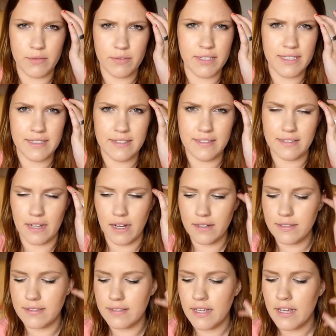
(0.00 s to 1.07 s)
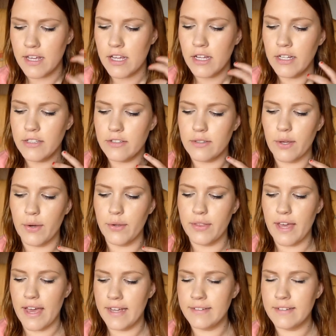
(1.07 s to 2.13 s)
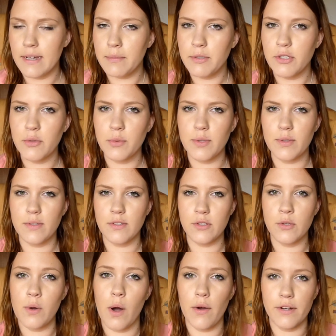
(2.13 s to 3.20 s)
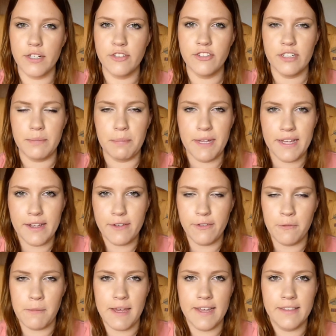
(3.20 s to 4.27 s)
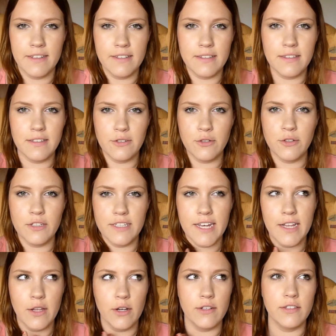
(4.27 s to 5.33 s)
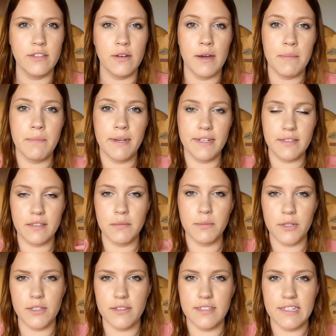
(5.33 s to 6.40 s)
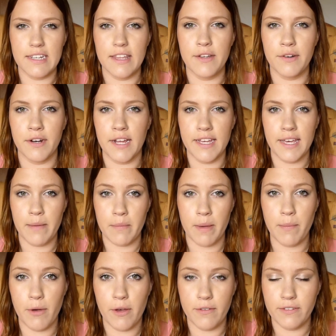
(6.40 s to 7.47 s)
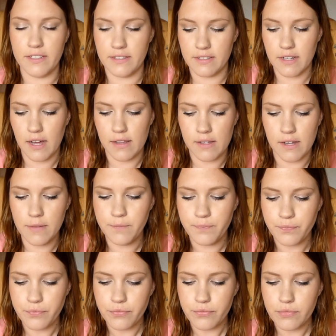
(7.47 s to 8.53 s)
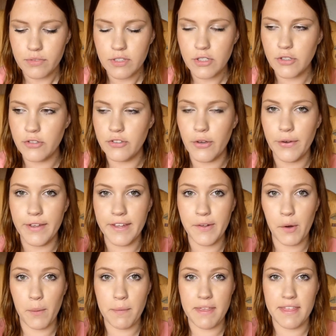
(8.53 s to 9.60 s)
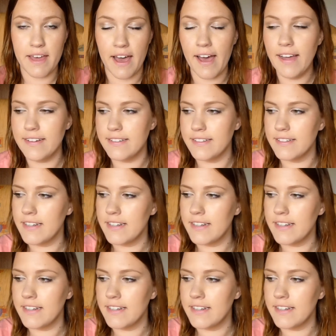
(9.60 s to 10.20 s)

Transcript: It really sucks. So the NW was too orangey pink for me, and this is too yellow, so I mix them both together and I get my perfect color. So he got me that.